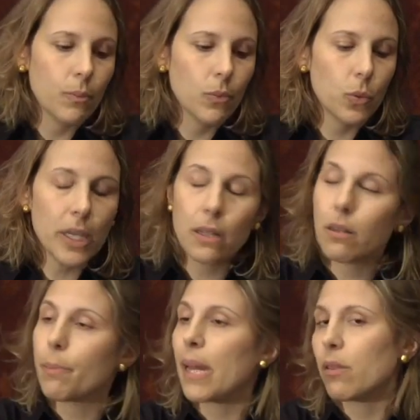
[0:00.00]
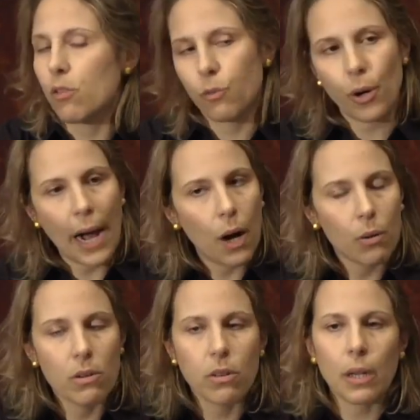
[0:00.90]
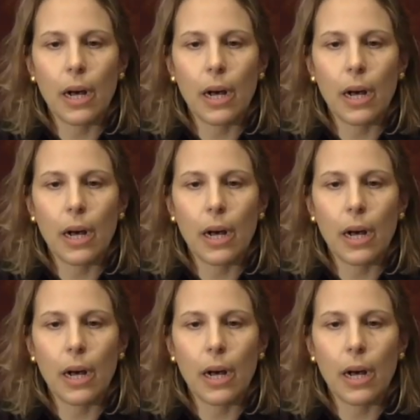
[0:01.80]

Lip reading: We can debate this for hours.